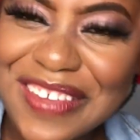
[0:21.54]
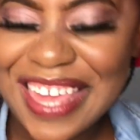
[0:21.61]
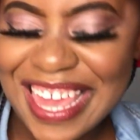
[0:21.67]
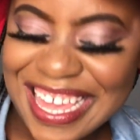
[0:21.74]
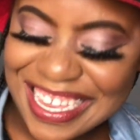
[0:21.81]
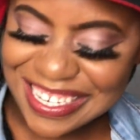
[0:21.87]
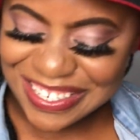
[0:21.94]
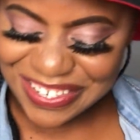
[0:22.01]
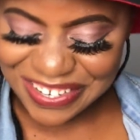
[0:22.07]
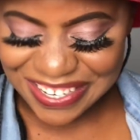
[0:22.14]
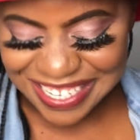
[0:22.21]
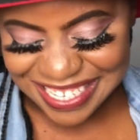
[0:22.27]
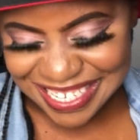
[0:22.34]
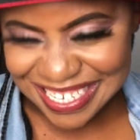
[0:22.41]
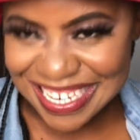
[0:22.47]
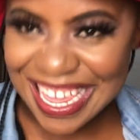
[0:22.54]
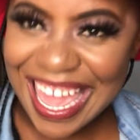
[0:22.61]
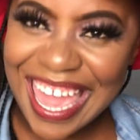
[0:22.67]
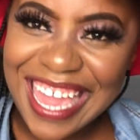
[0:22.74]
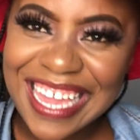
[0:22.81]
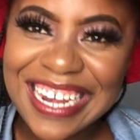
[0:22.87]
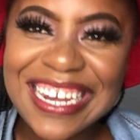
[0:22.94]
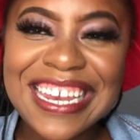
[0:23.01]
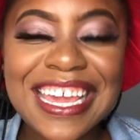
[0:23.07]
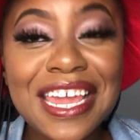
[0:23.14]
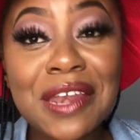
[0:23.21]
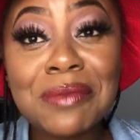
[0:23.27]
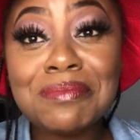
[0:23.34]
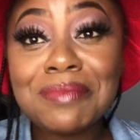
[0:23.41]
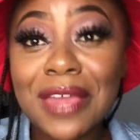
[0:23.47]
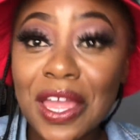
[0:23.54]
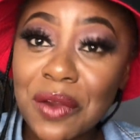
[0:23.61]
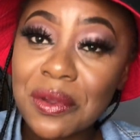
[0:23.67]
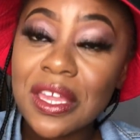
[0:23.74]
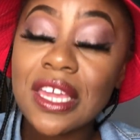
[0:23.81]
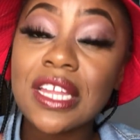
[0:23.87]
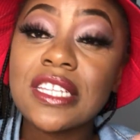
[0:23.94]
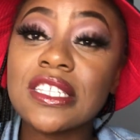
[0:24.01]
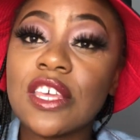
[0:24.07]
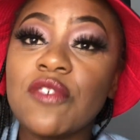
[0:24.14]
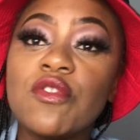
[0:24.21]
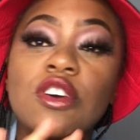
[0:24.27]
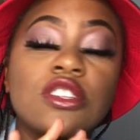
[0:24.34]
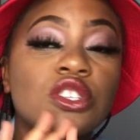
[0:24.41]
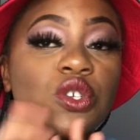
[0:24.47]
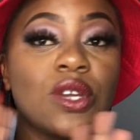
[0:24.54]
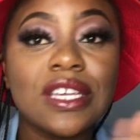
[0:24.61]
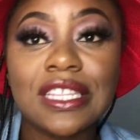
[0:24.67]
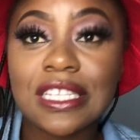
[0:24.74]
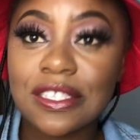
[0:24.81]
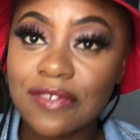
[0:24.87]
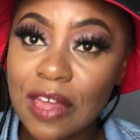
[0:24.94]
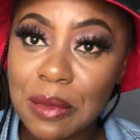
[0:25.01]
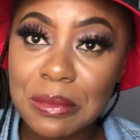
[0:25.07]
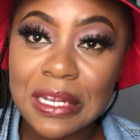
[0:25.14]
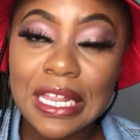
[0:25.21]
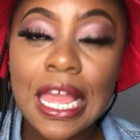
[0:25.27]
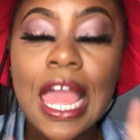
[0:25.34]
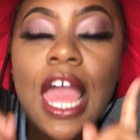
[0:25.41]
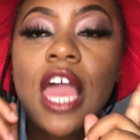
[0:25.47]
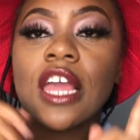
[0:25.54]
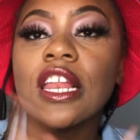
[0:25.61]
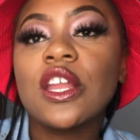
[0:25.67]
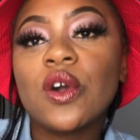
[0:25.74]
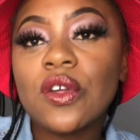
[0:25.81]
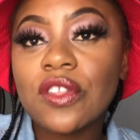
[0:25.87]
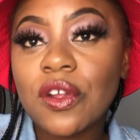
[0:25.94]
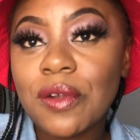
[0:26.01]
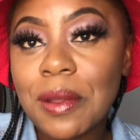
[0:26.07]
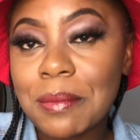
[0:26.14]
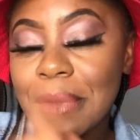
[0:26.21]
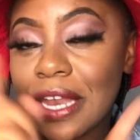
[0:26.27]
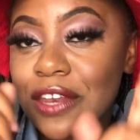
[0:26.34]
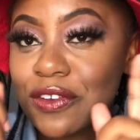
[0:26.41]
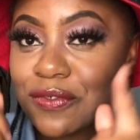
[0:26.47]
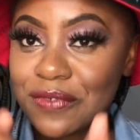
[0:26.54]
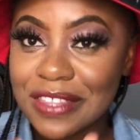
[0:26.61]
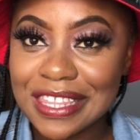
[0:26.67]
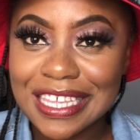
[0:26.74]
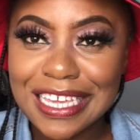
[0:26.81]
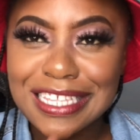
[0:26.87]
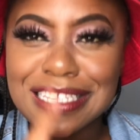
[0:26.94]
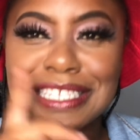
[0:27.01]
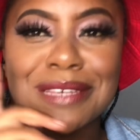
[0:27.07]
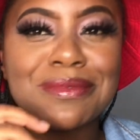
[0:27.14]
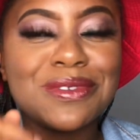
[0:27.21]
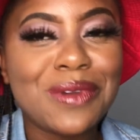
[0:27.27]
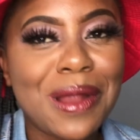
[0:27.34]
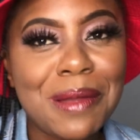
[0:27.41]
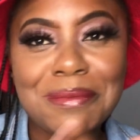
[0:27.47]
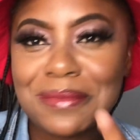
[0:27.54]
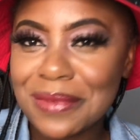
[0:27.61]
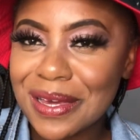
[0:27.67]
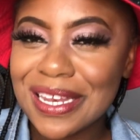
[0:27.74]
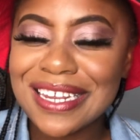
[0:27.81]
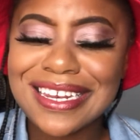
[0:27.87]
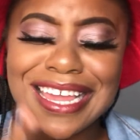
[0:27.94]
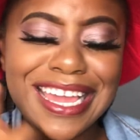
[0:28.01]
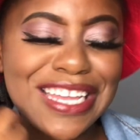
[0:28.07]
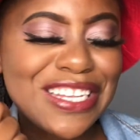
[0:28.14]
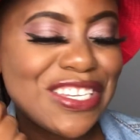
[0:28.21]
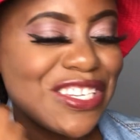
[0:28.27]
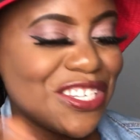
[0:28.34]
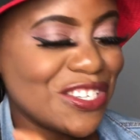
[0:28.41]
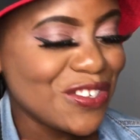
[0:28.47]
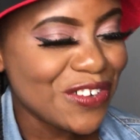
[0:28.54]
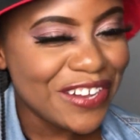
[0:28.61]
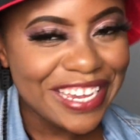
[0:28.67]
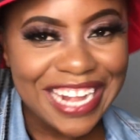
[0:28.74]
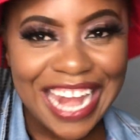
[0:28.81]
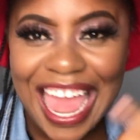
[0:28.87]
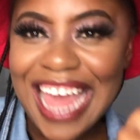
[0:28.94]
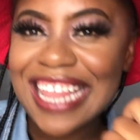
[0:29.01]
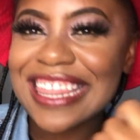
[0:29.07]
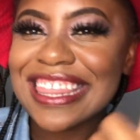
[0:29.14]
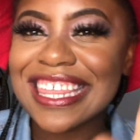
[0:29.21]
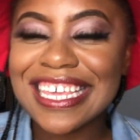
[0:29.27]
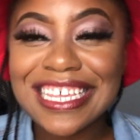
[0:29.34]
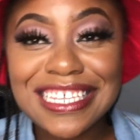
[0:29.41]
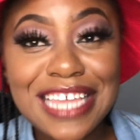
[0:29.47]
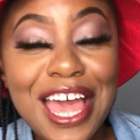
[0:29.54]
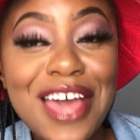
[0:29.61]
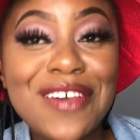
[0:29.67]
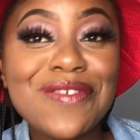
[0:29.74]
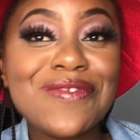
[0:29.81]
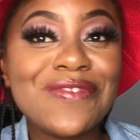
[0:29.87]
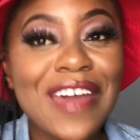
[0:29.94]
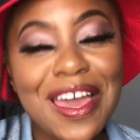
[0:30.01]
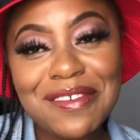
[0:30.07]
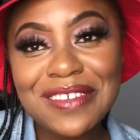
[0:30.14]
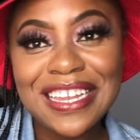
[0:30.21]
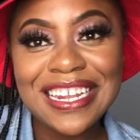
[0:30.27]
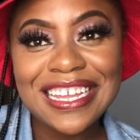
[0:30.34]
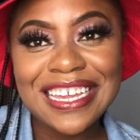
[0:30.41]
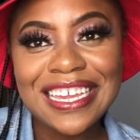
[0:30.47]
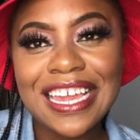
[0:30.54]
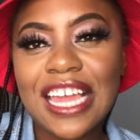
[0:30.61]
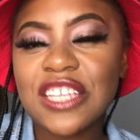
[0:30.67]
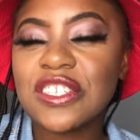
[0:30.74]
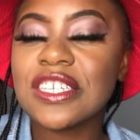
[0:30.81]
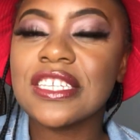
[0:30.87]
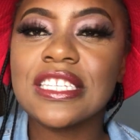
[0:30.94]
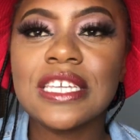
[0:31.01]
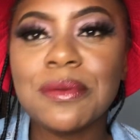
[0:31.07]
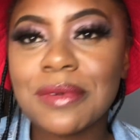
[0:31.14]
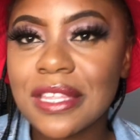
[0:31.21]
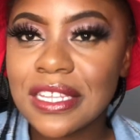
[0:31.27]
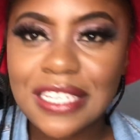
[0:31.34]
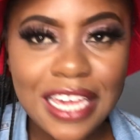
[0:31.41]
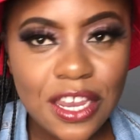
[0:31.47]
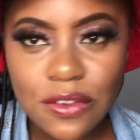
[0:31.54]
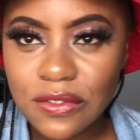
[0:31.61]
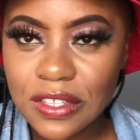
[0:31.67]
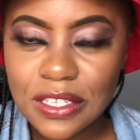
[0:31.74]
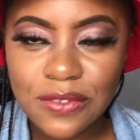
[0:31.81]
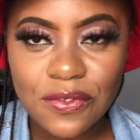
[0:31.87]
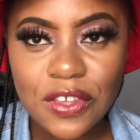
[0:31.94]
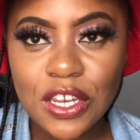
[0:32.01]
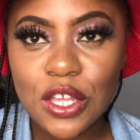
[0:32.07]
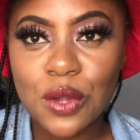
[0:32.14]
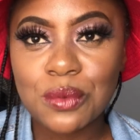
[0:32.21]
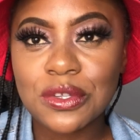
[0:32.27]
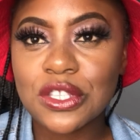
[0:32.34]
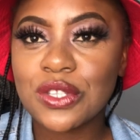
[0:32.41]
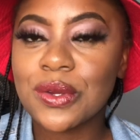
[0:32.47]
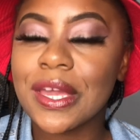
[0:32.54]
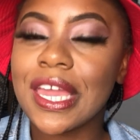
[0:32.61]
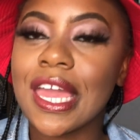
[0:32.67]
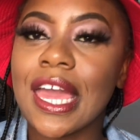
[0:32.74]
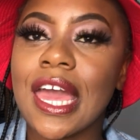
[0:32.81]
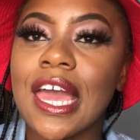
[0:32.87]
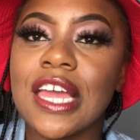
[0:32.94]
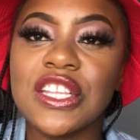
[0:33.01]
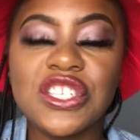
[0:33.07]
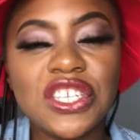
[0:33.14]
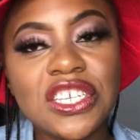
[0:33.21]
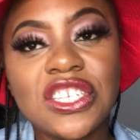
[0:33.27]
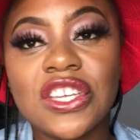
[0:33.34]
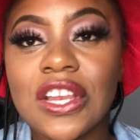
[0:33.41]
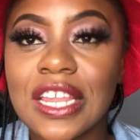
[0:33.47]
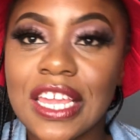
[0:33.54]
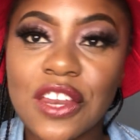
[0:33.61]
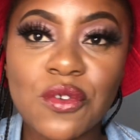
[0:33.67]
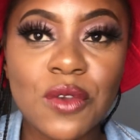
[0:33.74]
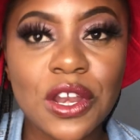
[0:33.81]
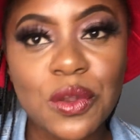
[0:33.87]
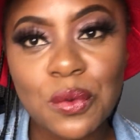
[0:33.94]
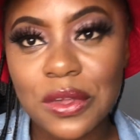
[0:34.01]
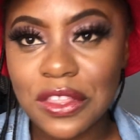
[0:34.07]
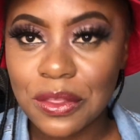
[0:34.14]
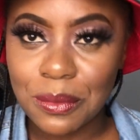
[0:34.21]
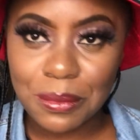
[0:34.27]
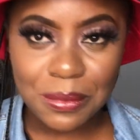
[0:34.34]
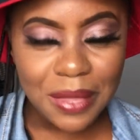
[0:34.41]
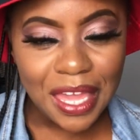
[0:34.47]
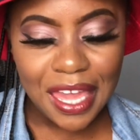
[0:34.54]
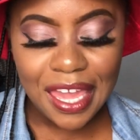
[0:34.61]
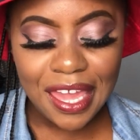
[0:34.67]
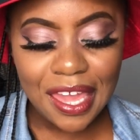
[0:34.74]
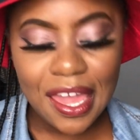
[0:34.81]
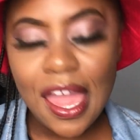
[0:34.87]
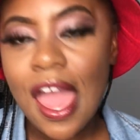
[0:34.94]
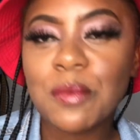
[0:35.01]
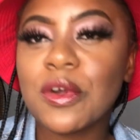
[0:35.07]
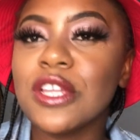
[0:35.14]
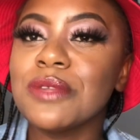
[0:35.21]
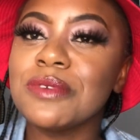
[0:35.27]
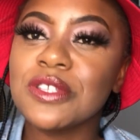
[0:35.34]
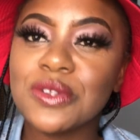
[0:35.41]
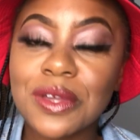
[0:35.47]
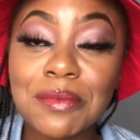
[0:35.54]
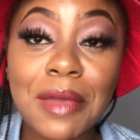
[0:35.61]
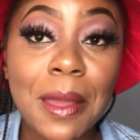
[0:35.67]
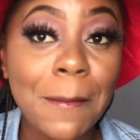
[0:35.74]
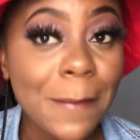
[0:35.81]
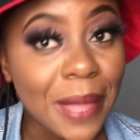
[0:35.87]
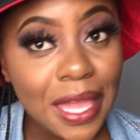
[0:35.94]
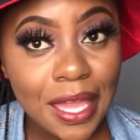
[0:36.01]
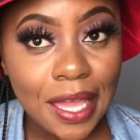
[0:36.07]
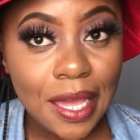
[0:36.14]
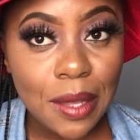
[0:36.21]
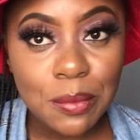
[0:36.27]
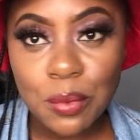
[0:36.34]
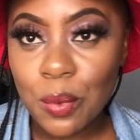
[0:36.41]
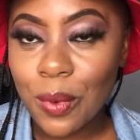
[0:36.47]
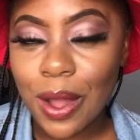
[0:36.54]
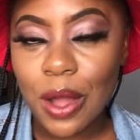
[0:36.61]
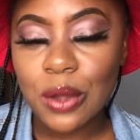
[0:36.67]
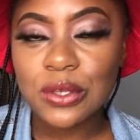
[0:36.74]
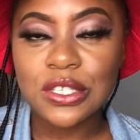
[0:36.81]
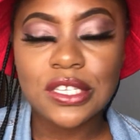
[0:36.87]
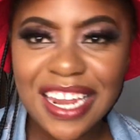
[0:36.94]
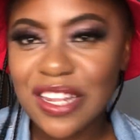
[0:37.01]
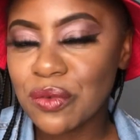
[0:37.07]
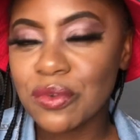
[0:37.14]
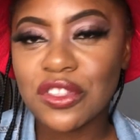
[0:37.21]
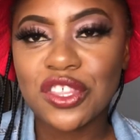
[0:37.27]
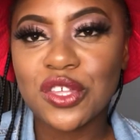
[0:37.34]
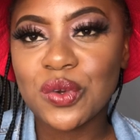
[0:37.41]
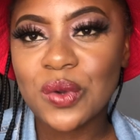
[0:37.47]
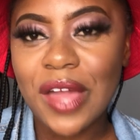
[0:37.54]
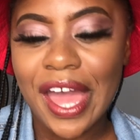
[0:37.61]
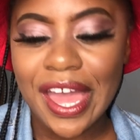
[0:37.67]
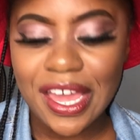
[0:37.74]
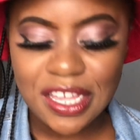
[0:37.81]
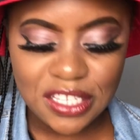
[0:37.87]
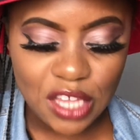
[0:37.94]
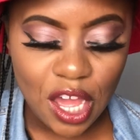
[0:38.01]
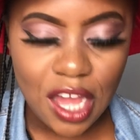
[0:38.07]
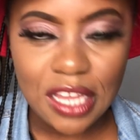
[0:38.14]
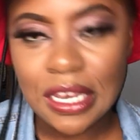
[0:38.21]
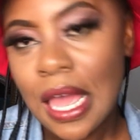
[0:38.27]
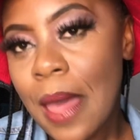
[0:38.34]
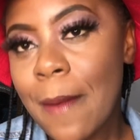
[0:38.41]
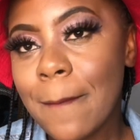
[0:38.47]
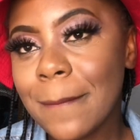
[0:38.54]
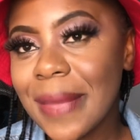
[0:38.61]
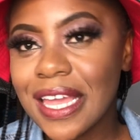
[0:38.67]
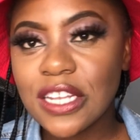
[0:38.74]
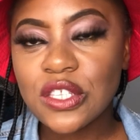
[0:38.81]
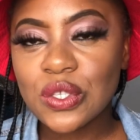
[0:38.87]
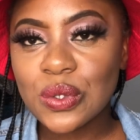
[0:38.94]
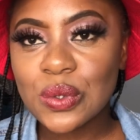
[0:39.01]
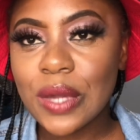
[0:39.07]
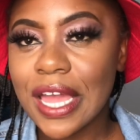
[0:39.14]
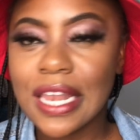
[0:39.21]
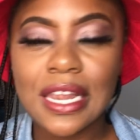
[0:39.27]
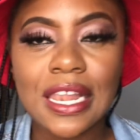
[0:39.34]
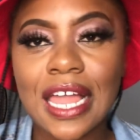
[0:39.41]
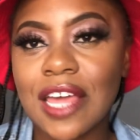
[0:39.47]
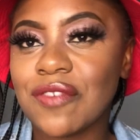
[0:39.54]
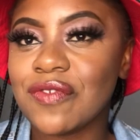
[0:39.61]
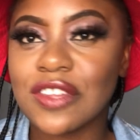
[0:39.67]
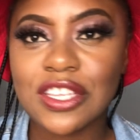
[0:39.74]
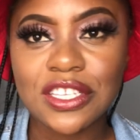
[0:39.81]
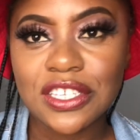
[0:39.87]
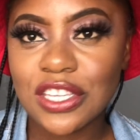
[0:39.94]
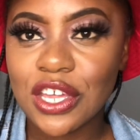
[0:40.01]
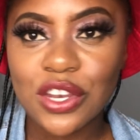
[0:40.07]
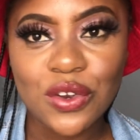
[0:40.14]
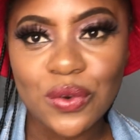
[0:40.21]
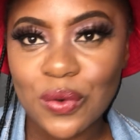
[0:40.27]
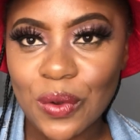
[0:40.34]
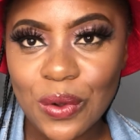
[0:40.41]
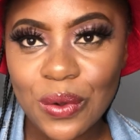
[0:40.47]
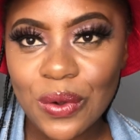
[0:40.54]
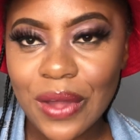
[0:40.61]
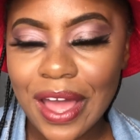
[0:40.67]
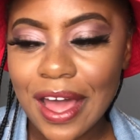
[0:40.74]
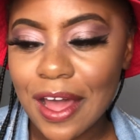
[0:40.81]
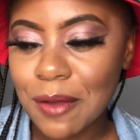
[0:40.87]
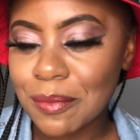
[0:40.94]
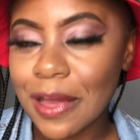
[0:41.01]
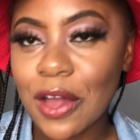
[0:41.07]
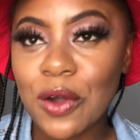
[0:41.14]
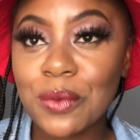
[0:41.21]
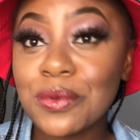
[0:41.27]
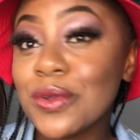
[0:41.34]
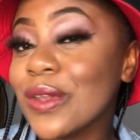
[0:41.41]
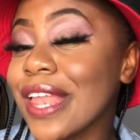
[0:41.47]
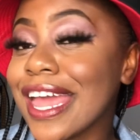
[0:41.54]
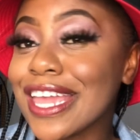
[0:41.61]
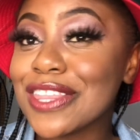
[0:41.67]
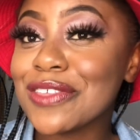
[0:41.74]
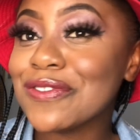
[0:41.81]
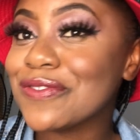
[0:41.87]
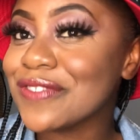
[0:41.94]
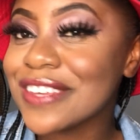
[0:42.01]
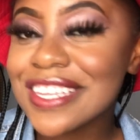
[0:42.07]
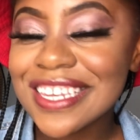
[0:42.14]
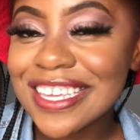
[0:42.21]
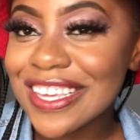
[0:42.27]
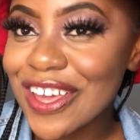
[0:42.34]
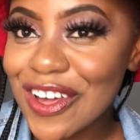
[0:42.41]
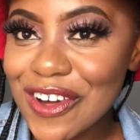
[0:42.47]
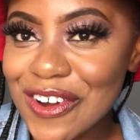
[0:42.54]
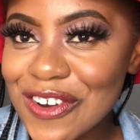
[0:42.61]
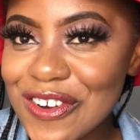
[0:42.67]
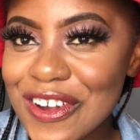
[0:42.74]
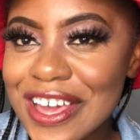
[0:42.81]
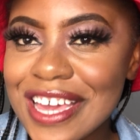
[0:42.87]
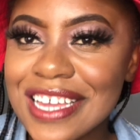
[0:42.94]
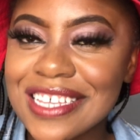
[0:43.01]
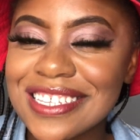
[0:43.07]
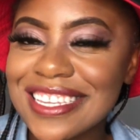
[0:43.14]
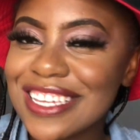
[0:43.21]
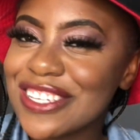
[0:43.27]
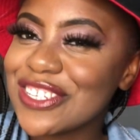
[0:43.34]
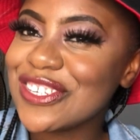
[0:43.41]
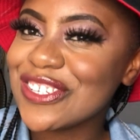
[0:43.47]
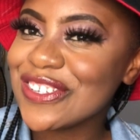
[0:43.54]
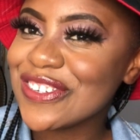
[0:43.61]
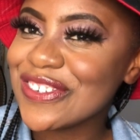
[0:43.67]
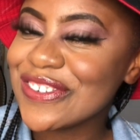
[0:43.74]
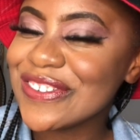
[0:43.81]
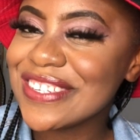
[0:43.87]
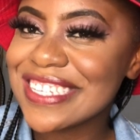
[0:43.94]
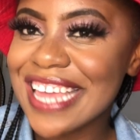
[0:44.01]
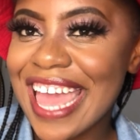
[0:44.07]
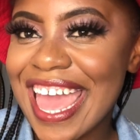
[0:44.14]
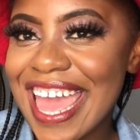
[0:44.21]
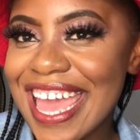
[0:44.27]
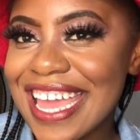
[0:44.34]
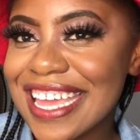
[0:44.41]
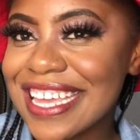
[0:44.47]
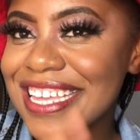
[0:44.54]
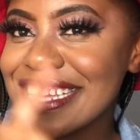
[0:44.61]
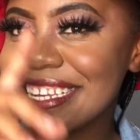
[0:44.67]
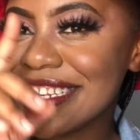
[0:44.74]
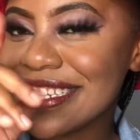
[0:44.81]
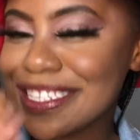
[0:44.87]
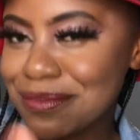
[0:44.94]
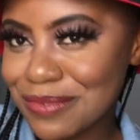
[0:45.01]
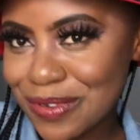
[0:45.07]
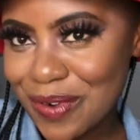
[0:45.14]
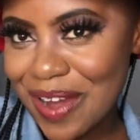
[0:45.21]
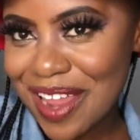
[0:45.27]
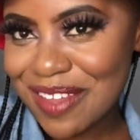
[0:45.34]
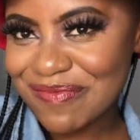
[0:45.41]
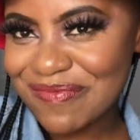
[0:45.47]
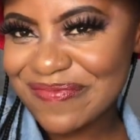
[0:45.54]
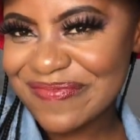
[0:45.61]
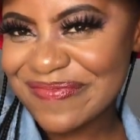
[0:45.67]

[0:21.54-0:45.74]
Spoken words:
it entertaining, period. So if you want to join this family, click on the red button over there, the subscribe button, and join this family. As you can see by the title of this video, we're doing a chit chat, get ready with me. I'm going to be doing my makeup while chatting with you guys on med school and life in general. I hope you like the video. Stay tuned and subscribe.